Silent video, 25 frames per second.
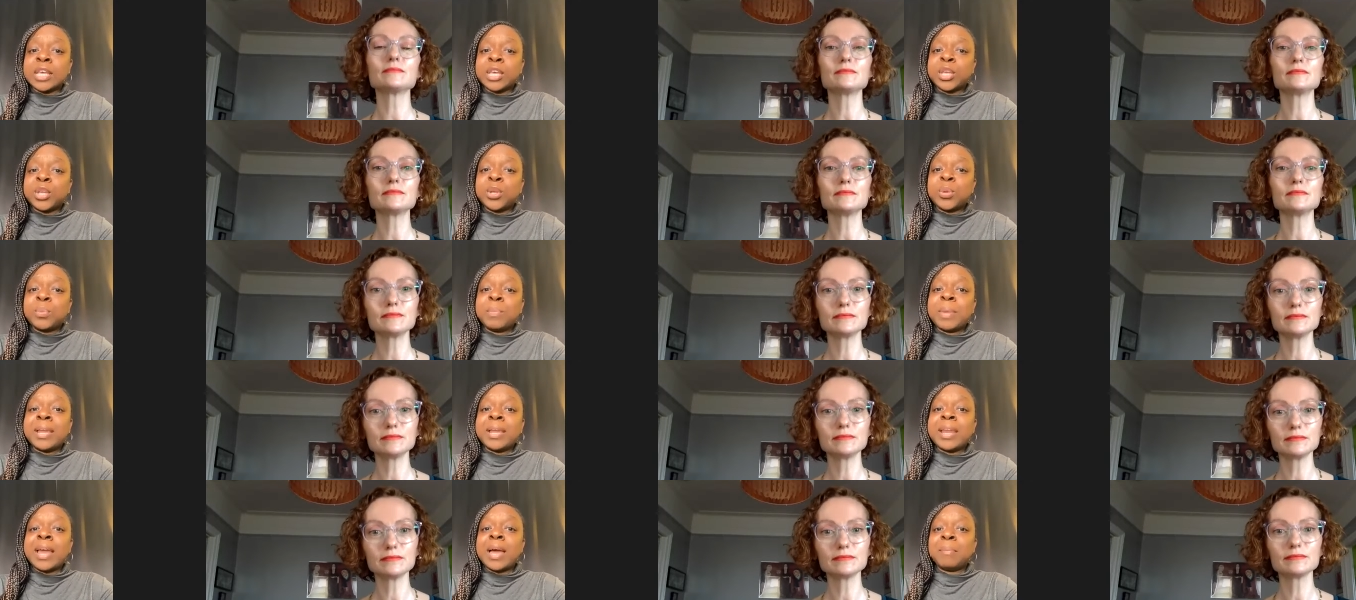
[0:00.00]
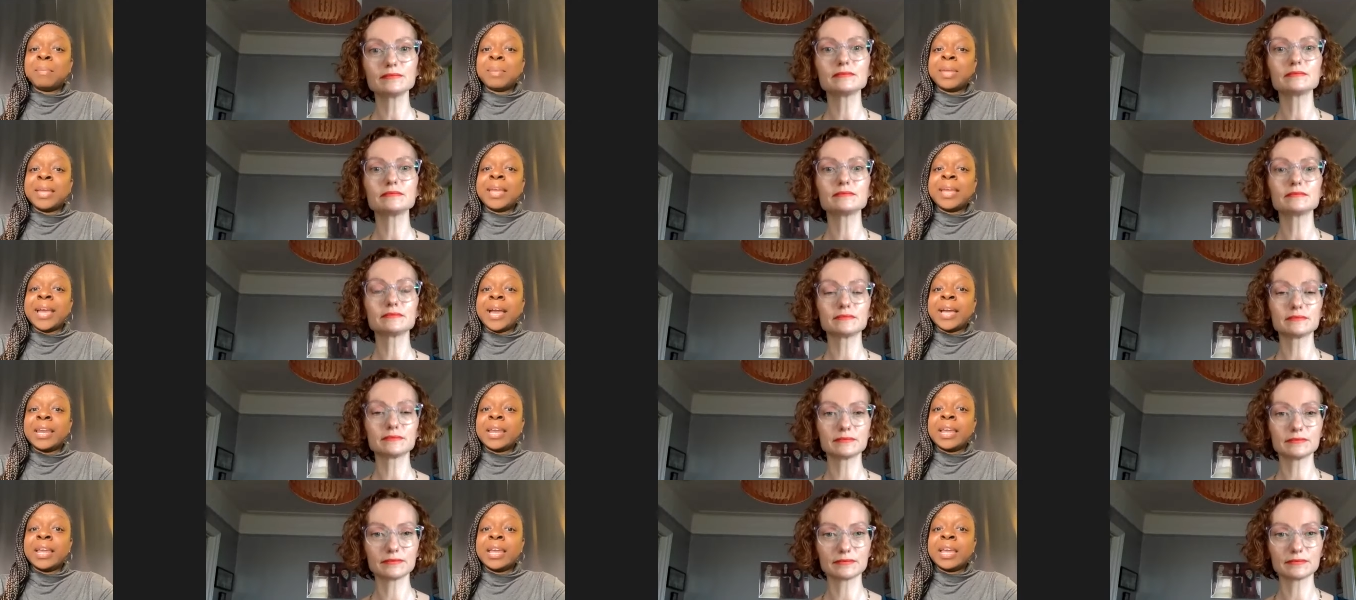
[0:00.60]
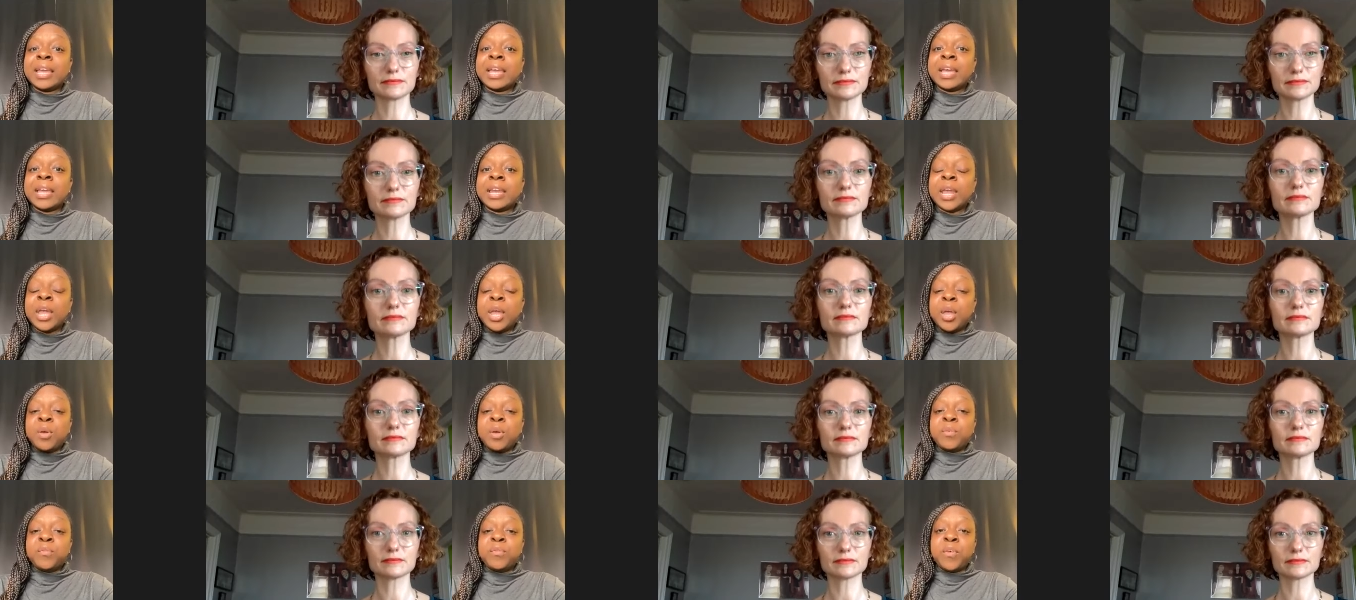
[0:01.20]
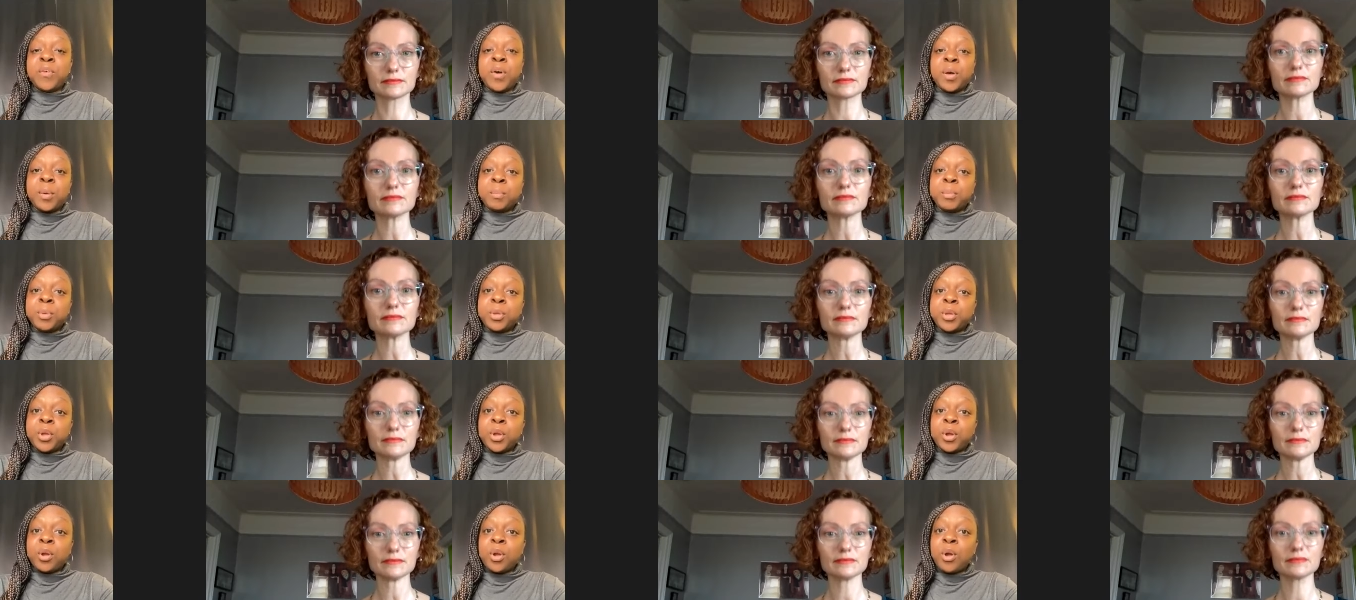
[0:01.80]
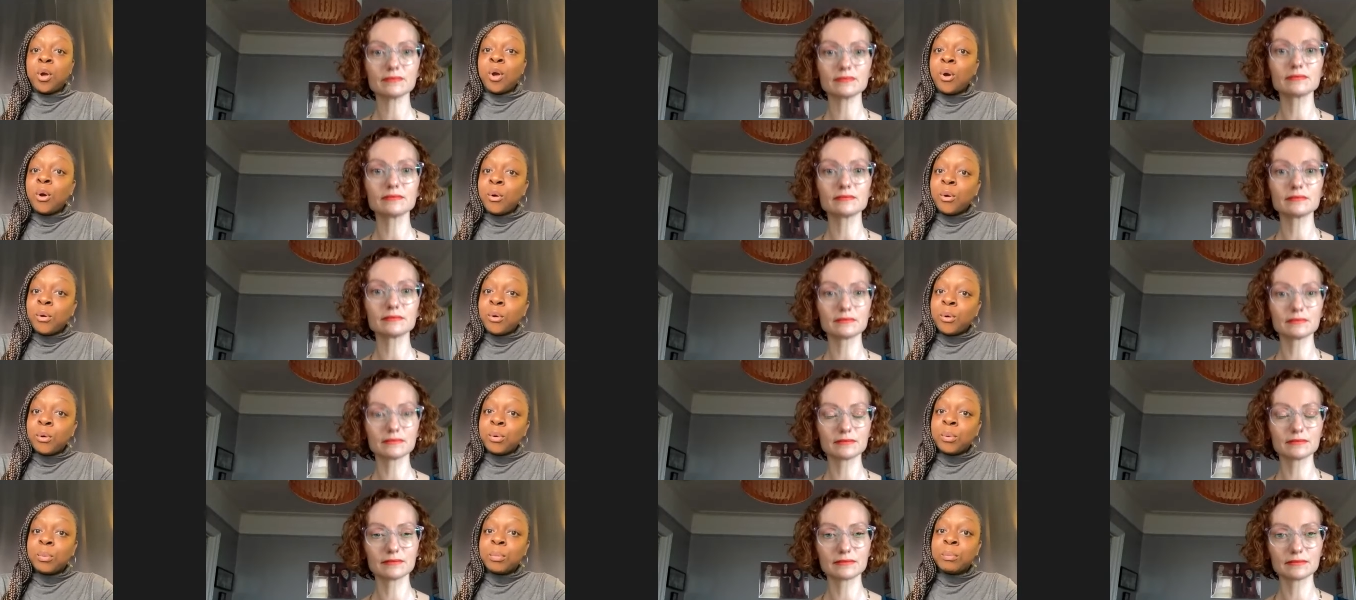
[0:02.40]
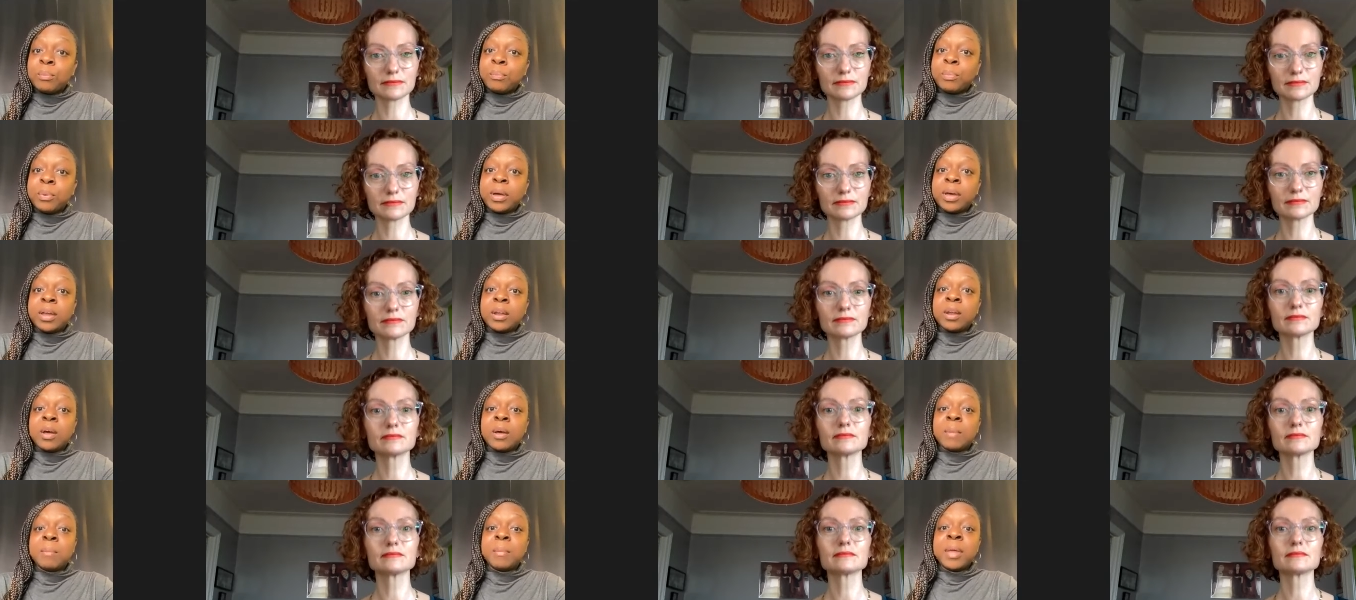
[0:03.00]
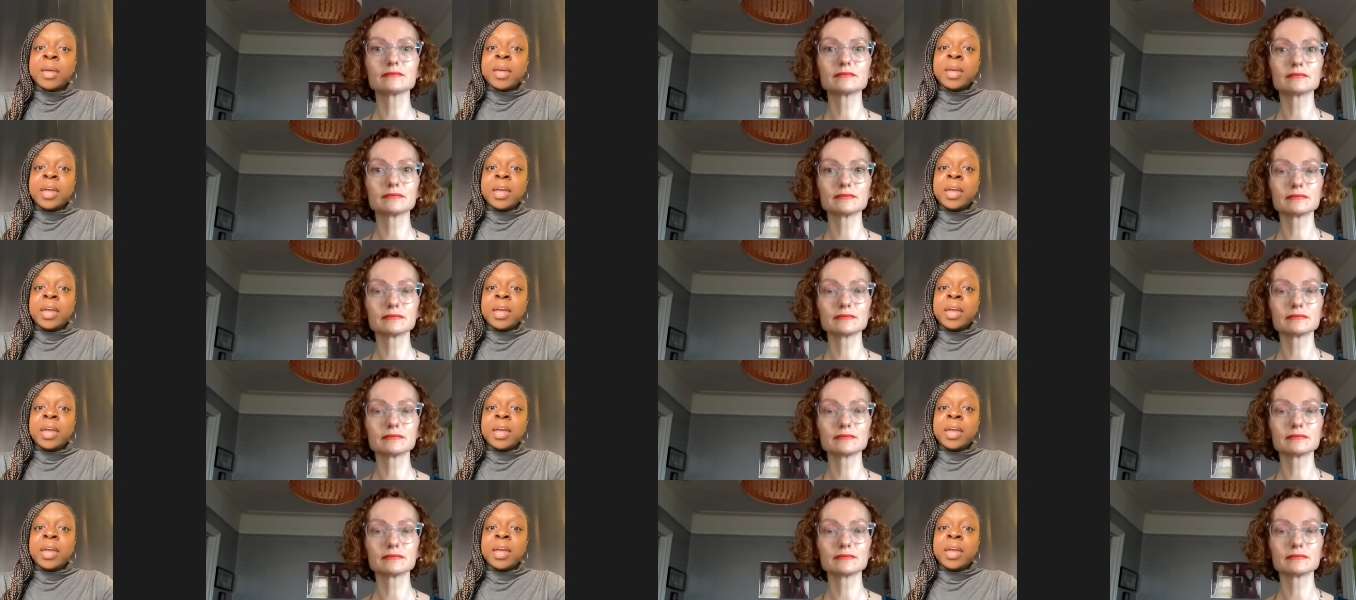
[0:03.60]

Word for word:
Speaker 1: Like you may not be getting it from your home, but um,